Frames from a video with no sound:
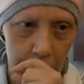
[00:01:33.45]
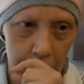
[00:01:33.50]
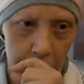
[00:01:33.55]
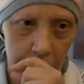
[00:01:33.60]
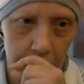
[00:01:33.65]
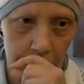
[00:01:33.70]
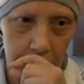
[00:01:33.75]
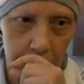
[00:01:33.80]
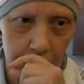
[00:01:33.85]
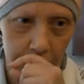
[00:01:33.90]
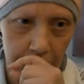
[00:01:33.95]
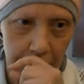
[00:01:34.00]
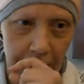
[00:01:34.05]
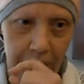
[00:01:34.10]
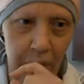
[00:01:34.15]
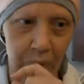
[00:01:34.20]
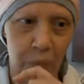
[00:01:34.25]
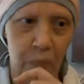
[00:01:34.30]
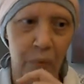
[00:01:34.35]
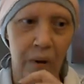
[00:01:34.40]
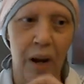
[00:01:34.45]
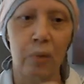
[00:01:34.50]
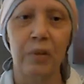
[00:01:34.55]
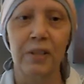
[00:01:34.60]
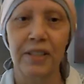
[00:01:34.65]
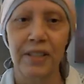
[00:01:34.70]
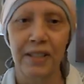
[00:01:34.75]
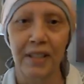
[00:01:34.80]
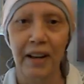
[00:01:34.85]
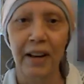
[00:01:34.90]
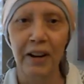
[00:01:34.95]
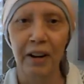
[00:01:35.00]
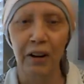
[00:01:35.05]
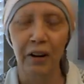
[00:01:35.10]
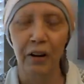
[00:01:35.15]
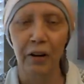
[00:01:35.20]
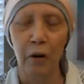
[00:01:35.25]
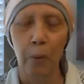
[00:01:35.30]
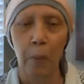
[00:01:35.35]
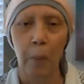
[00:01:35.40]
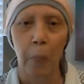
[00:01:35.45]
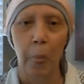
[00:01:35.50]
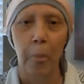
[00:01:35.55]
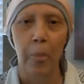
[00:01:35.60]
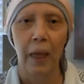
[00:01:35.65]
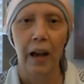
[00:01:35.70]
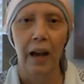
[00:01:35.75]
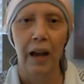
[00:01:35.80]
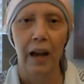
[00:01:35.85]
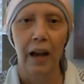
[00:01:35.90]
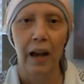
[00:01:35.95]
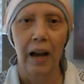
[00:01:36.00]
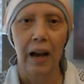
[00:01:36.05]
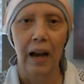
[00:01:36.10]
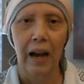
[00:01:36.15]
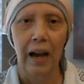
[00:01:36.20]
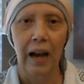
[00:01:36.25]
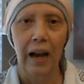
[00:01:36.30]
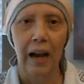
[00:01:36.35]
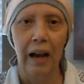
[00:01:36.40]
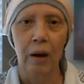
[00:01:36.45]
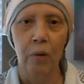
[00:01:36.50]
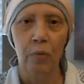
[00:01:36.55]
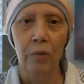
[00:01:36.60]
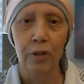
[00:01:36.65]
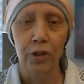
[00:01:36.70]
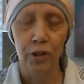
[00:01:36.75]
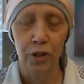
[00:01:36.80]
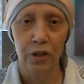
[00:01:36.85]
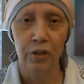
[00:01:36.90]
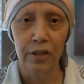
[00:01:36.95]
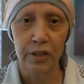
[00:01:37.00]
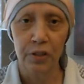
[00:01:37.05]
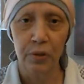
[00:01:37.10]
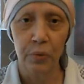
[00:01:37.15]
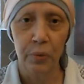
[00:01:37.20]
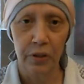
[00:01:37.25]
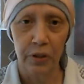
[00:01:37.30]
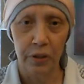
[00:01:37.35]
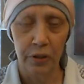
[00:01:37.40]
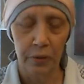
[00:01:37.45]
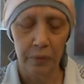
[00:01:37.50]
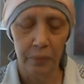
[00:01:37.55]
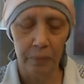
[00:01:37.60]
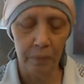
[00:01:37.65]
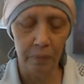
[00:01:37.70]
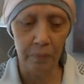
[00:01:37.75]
And when I was there, I want to share this with you.